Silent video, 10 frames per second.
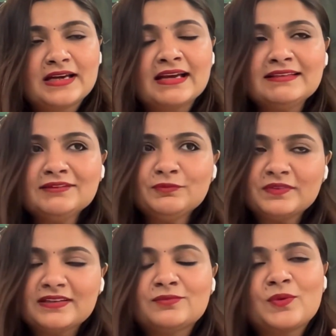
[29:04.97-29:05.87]
I think
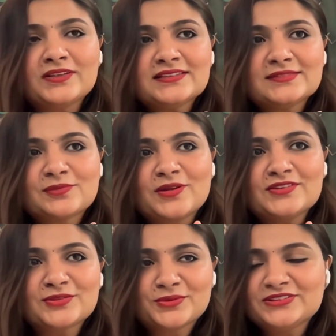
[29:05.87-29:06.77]

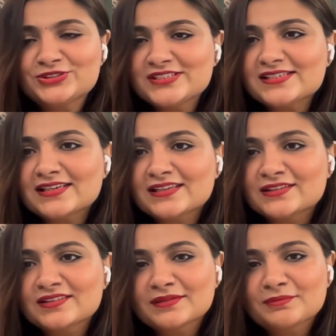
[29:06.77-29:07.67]
what's so interesting
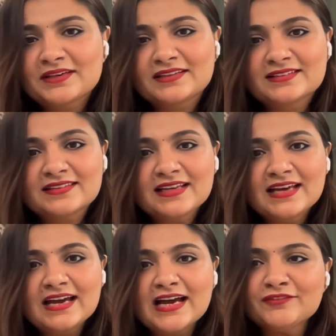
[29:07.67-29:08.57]
is because
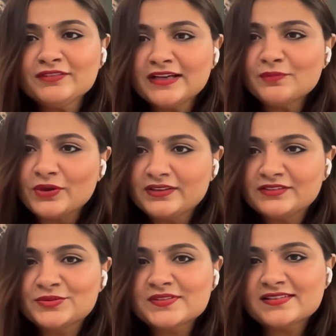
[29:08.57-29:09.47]
I feel like
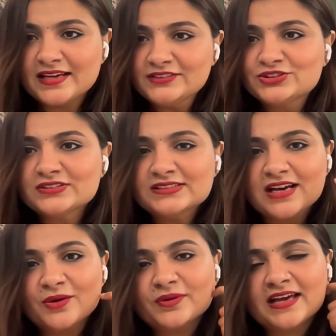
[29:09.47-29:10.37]
what you said just
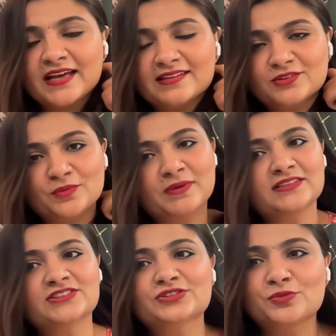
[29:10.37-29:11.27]
now, it has so
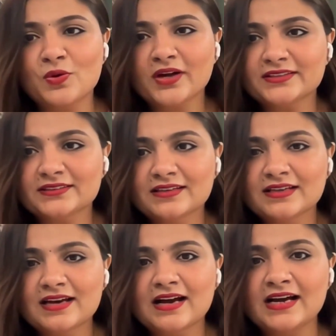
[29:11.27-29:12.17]
much to what
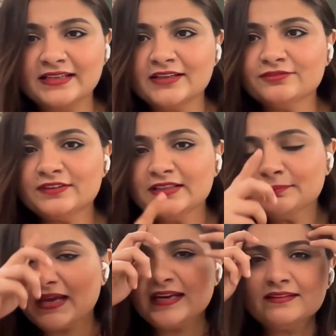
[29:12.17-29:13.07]
I have felt,
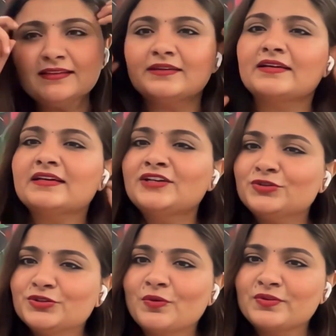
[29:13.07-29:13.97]
and I think it
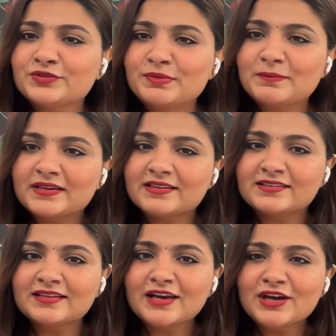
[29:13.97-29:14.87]
could also be
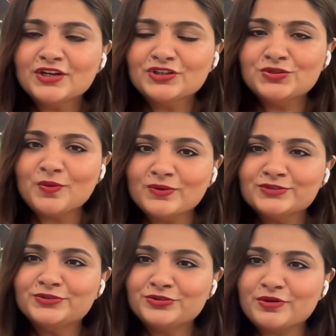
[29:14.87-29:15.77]
because you
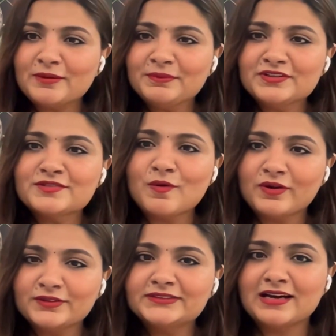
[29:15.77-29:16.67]
also grew up in a
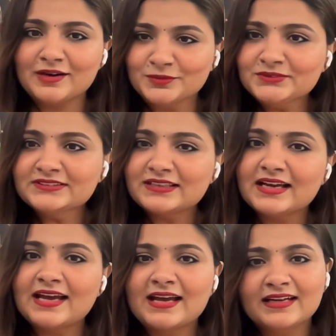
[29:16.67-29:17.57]
smaller town,
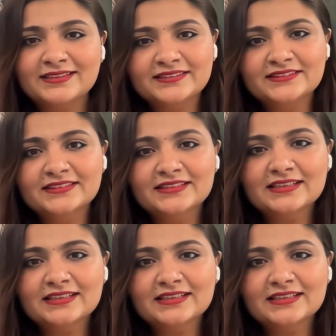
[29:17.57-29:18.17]
and